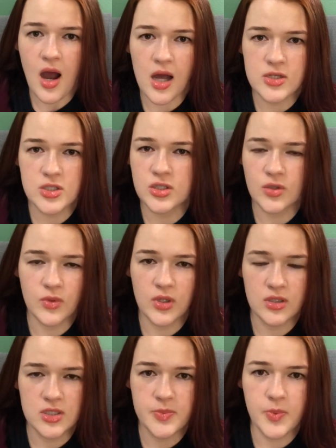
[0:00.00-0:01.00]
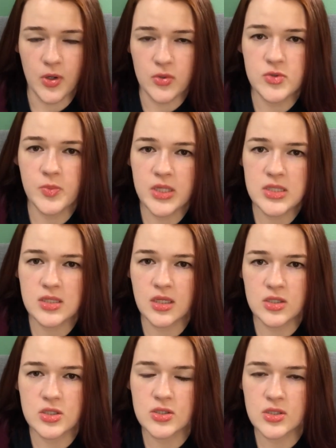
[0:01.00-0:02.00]
I just don't want to expose my
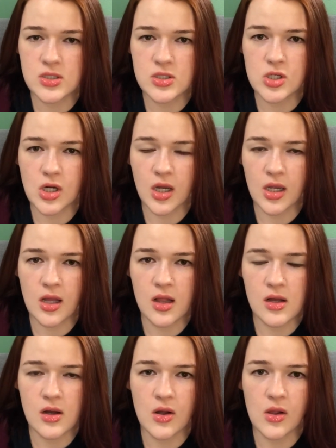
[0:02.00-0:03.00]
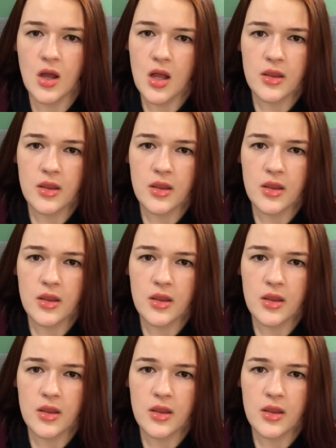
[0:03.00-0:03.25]
skin to this drying alcohol.